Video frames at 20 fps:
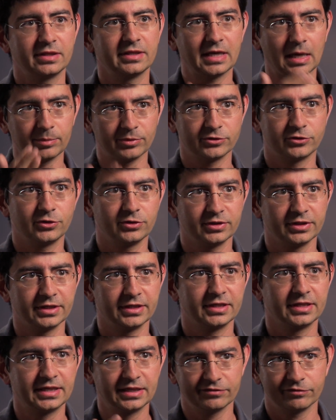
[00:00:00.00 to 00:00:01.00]
the
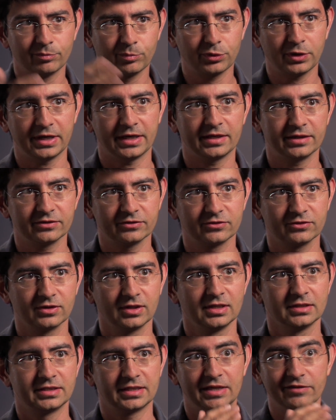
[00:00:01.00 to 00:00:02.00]
opportunity to give praise,
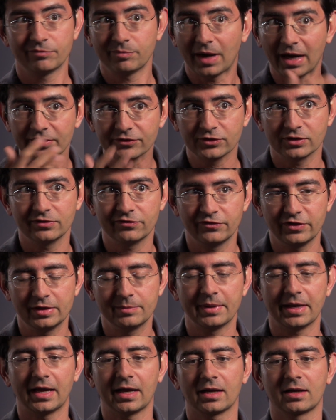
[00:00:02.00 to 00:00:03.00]
to give positive
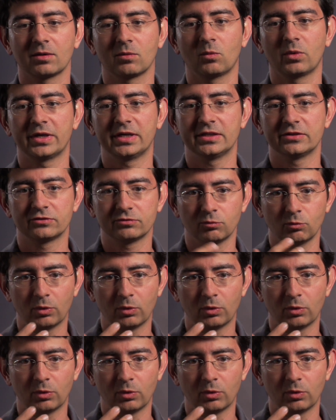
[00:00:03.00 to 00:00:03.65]
feedback when it's